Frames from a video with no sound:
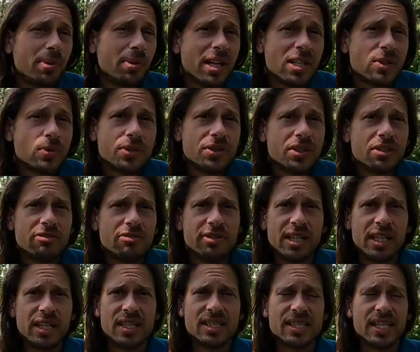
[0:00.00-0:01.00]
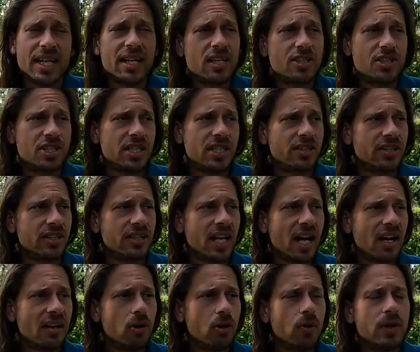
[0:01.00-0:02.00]
best with their Venus energy. They're
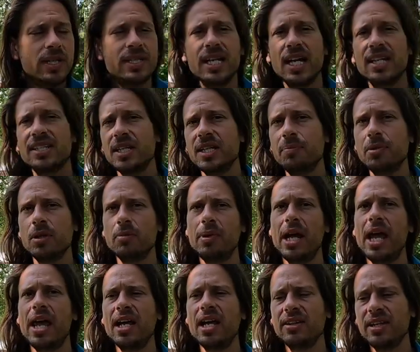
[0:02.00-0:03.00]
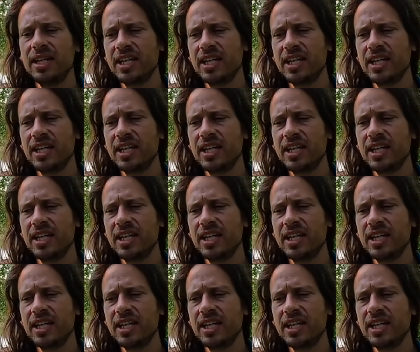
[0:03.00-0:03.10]
not always that diplomatic.